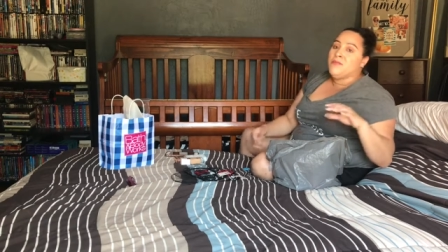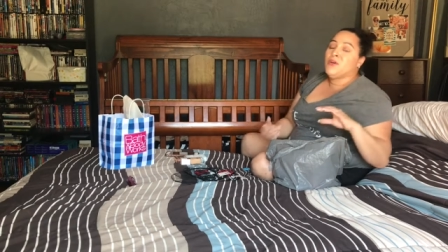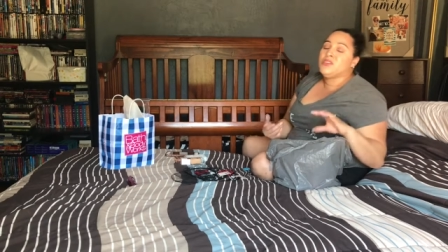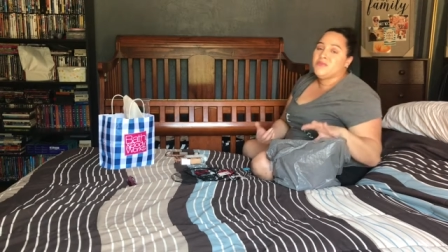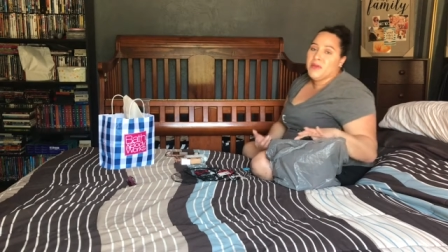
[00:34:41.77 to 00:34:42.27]

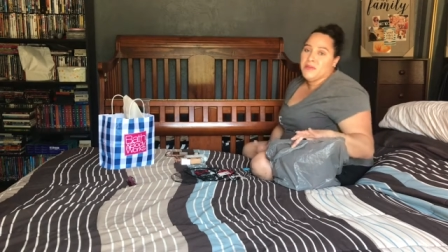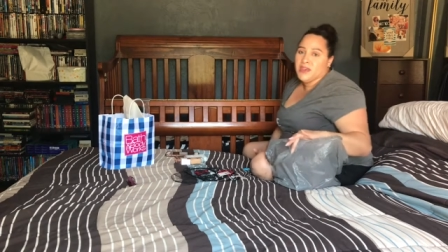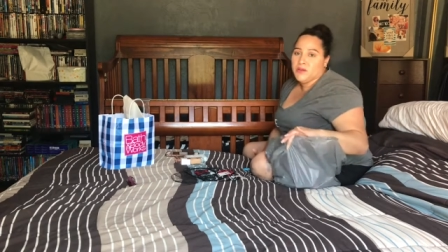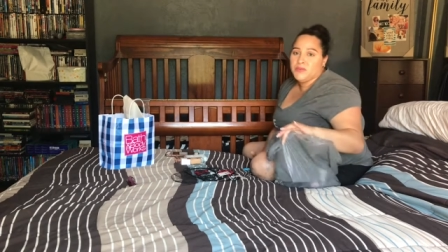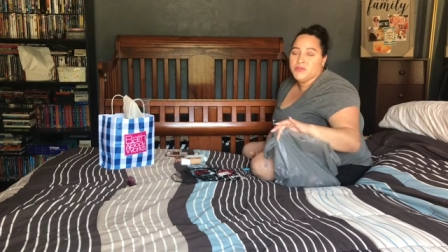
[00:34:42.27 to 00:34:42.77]
most of my
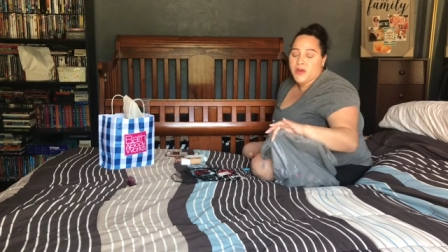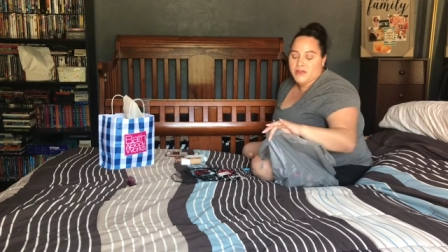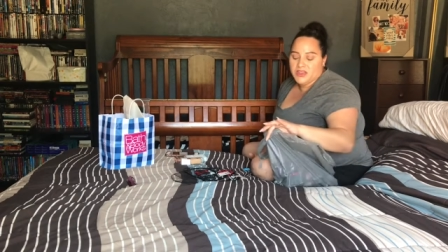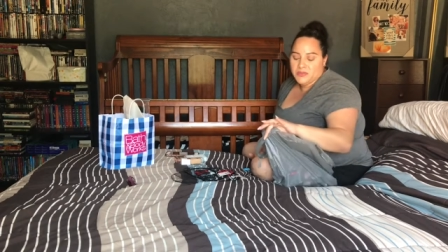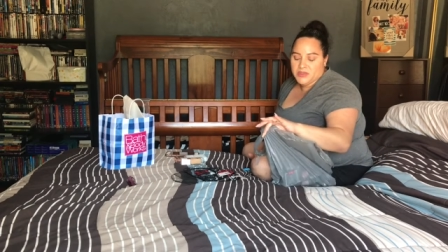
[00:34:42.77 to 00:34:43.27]
makeup is
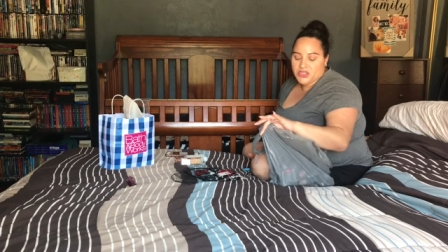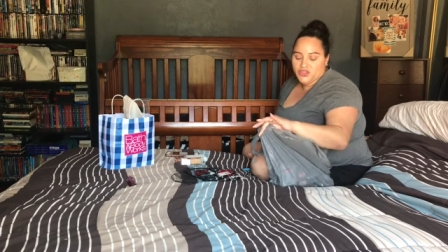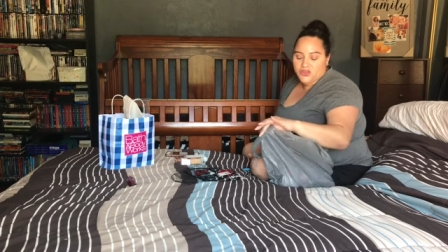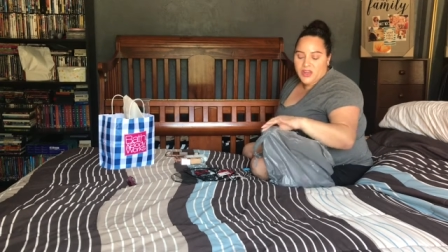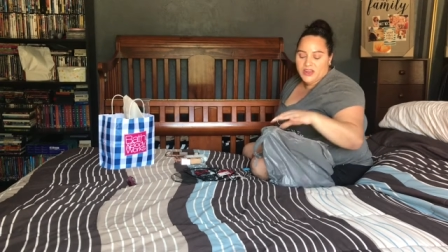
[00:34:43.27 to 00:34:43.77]
probably going to be
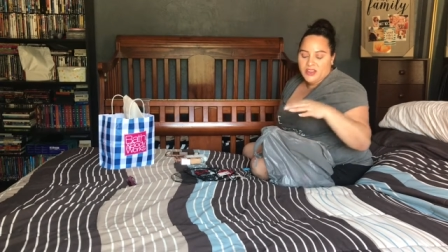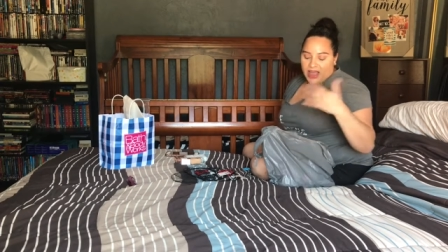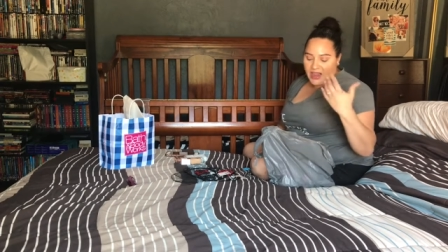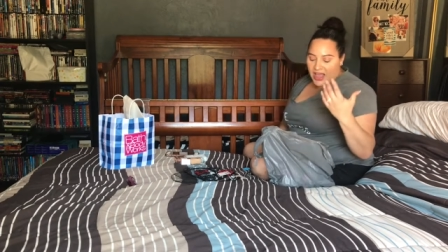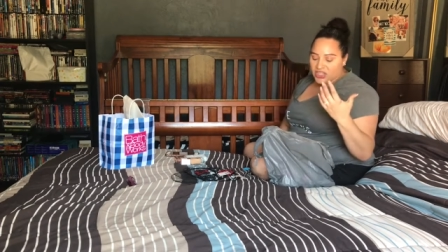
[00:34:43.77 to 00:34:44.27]
destroyed
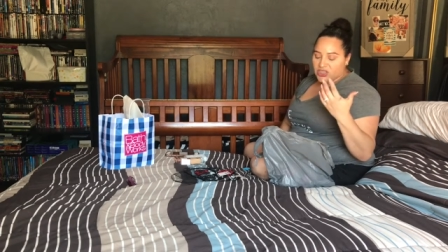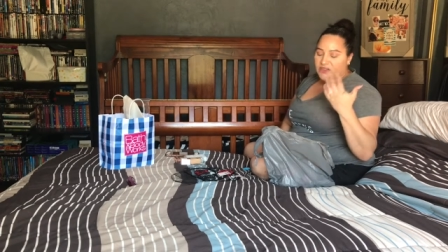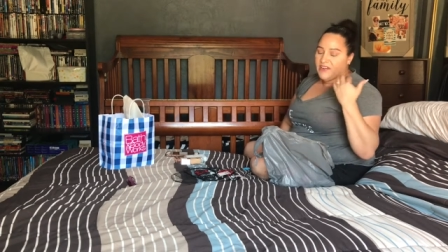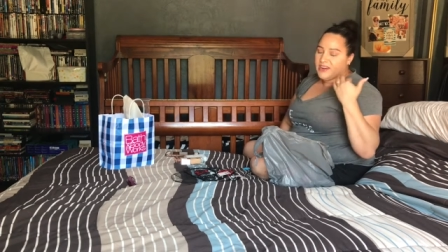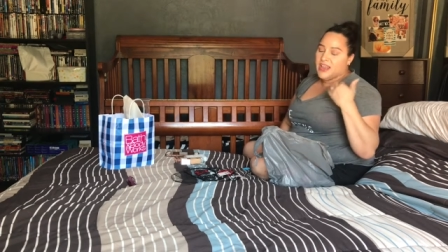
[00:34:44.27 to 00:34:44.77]
i will actually
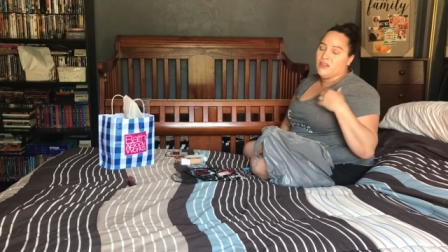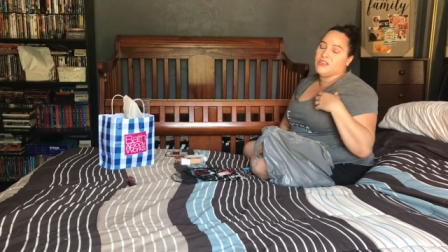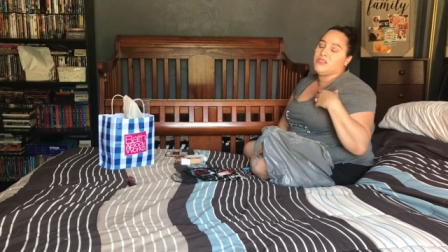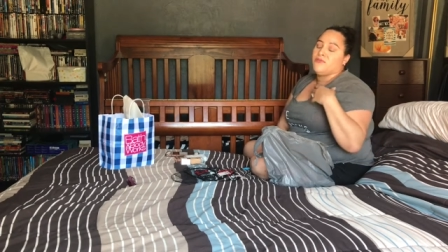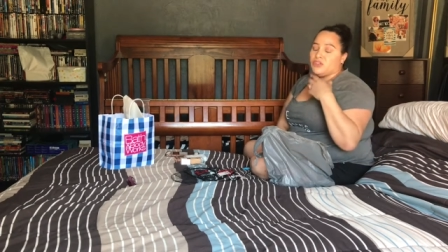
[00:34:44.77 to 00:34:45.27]
find
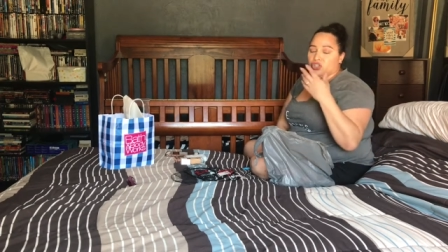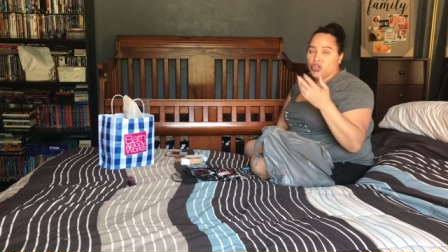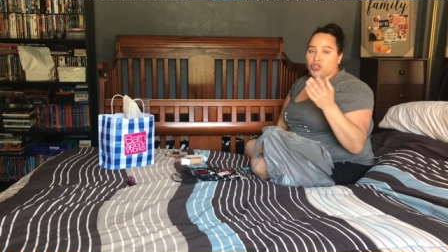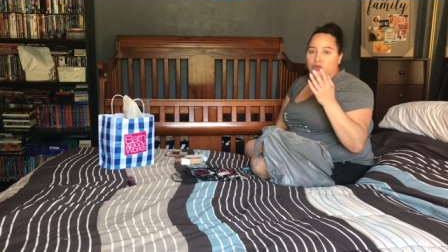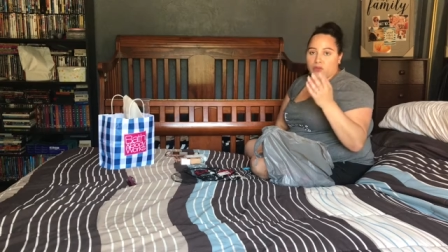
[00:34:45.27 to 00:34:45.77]
out for
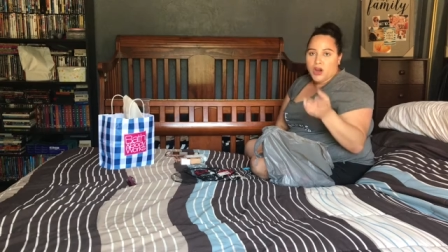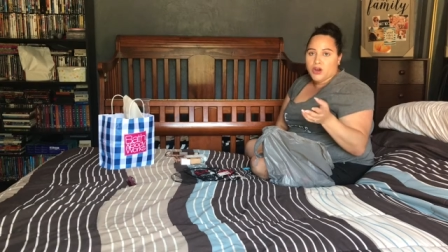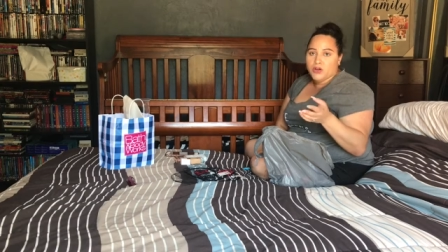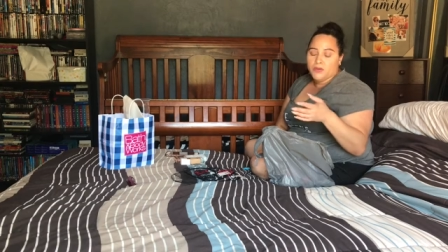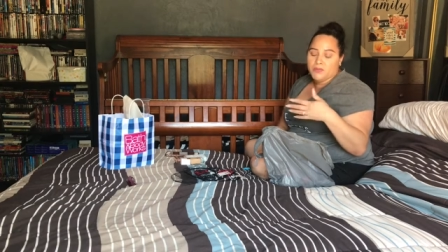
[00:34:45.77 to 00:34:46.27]
sure
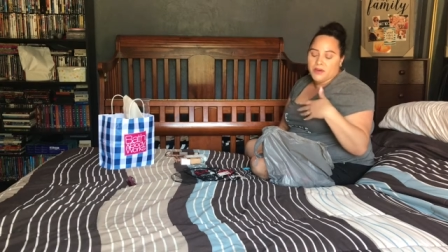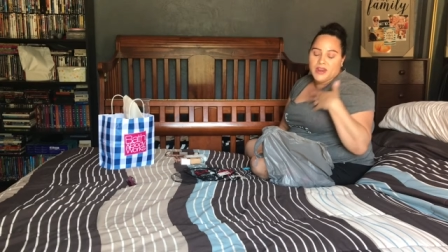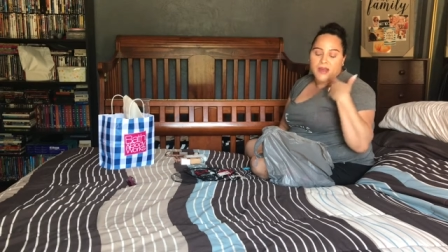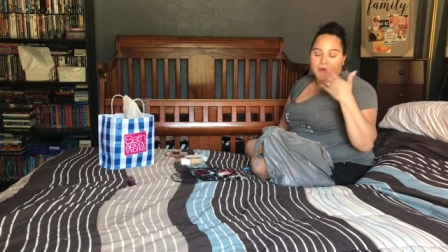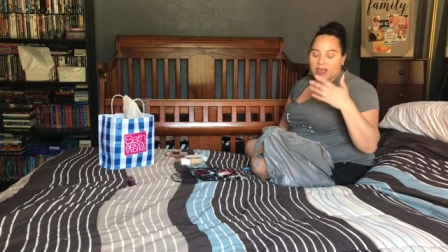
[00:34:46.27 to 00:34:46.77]
tomorrow but
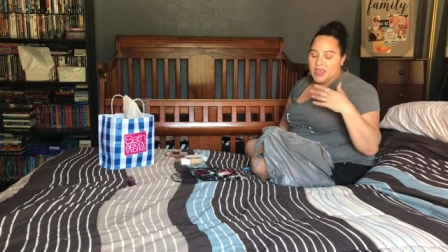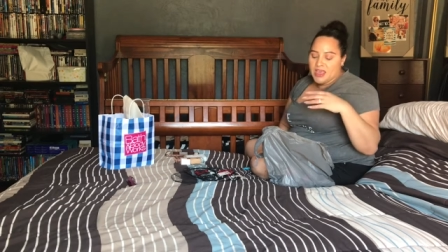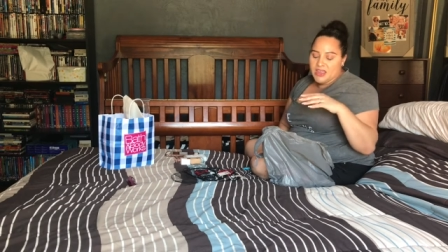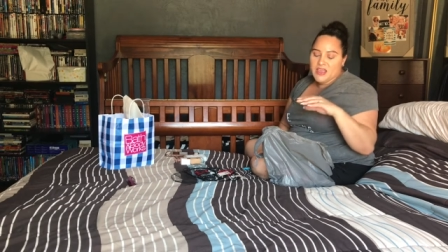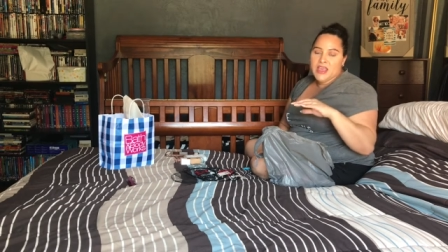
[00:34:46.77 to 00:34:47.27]
i went
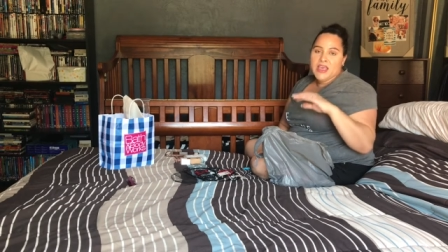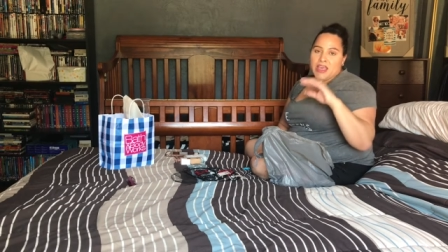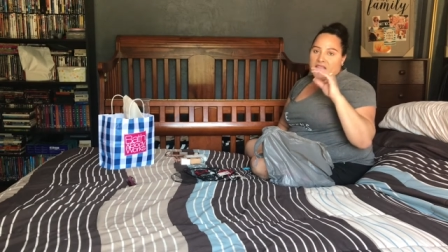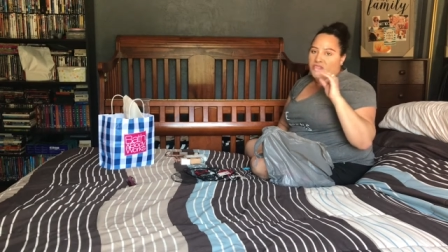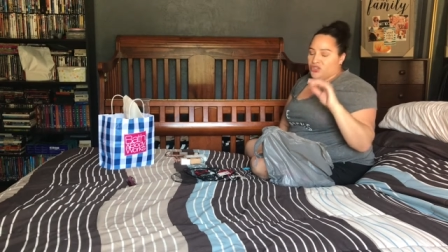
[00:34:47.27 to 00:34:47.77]
ahead
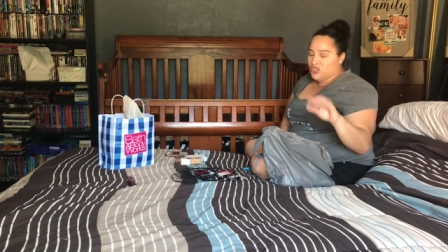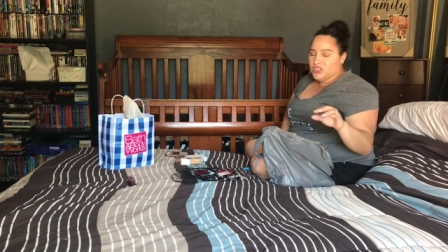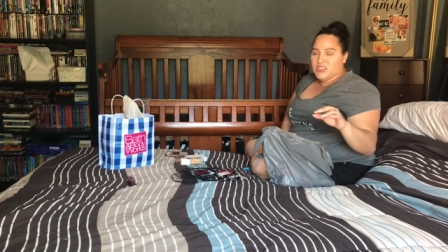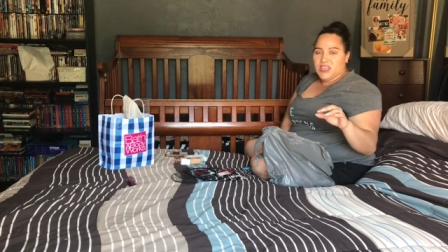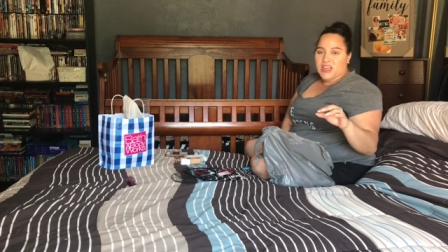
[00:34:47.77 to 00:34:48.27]

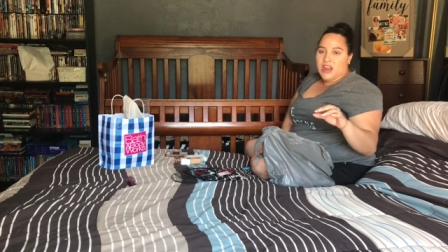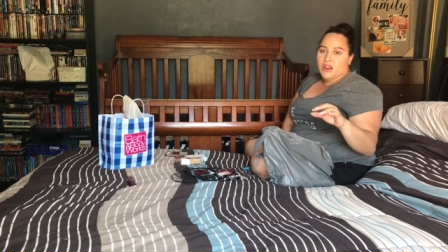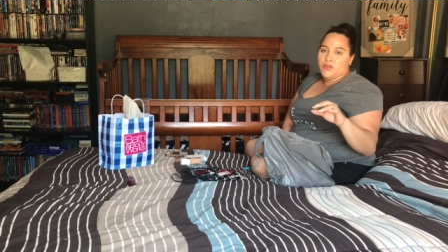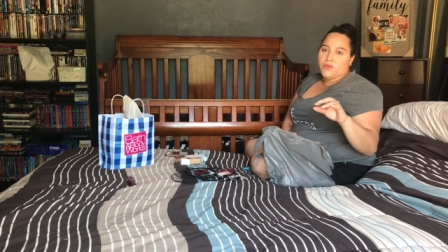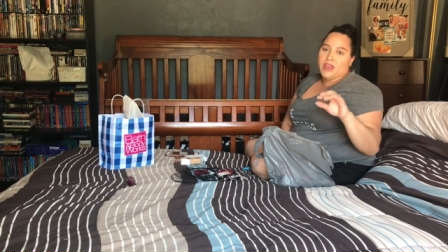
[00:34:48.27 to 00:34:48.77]
just to get it
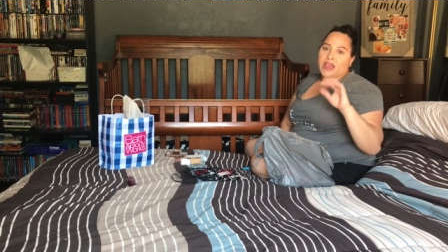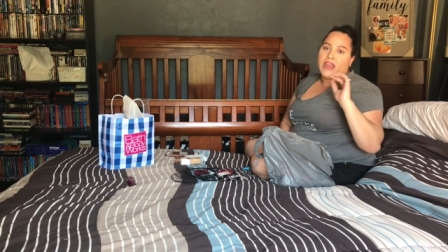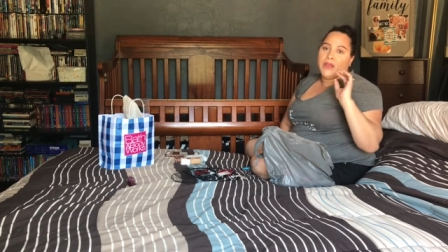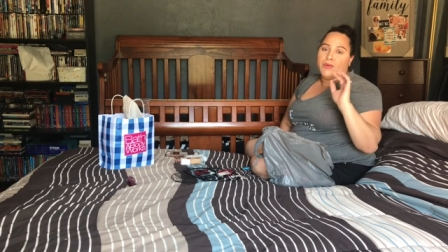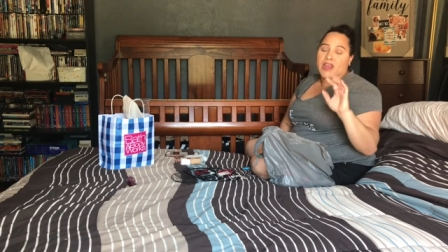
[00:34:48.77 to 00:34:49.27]
out of the way
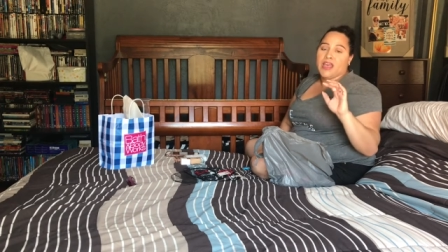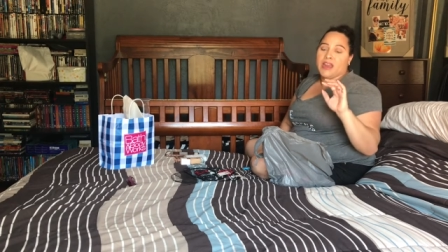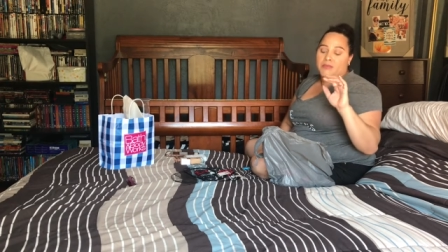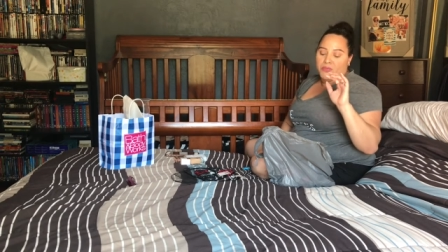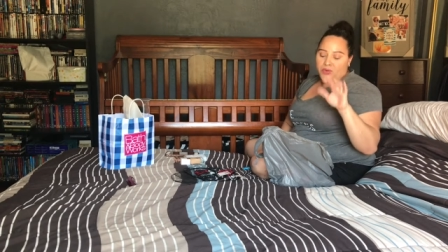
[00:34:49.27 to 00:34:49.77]
and i went
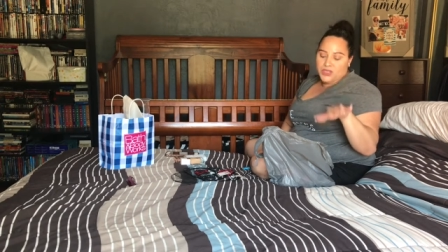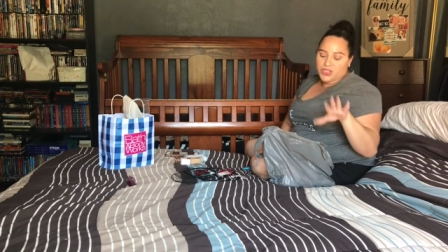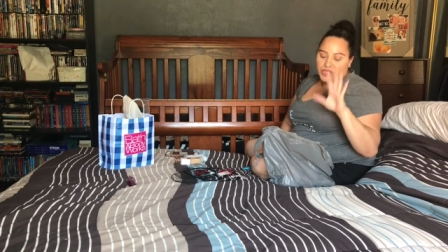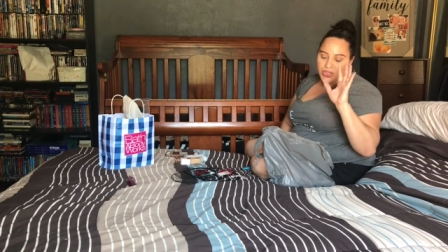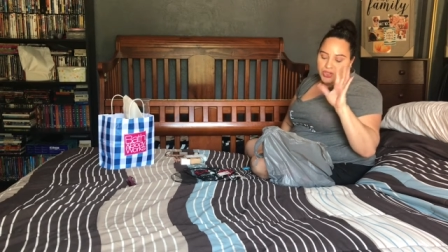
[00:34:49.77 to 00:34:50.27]
ahead and
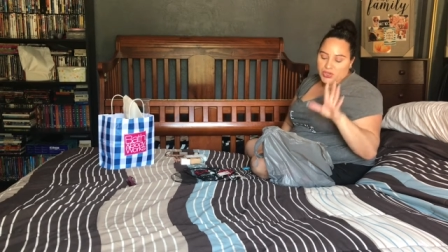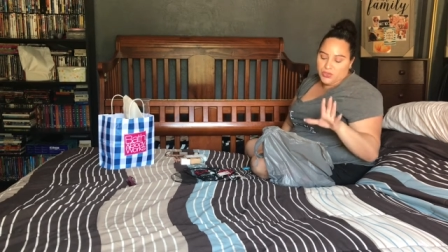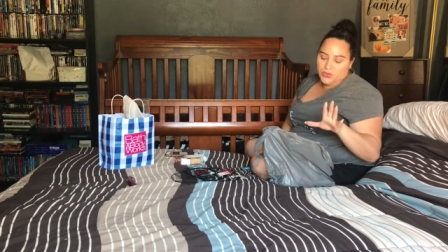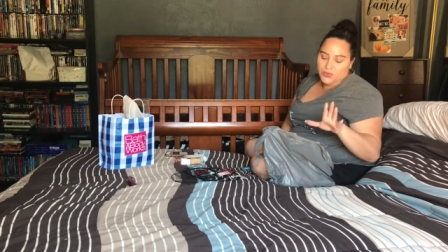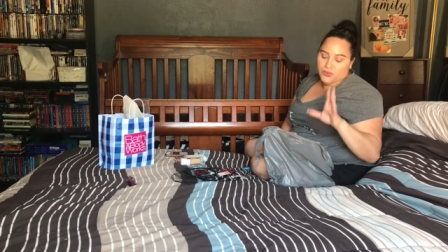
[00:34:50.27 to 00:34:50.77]
bought
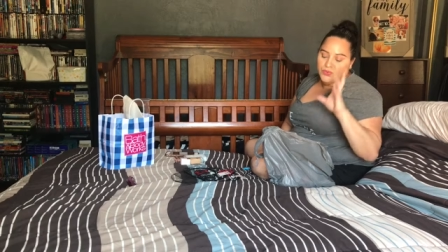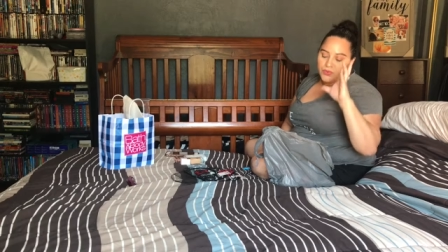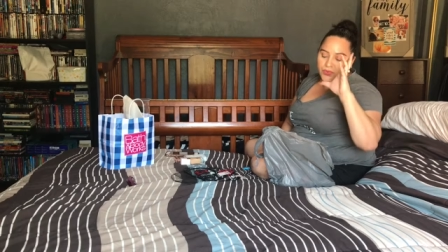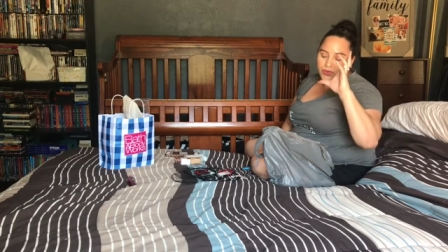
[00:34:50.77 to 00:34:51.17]
new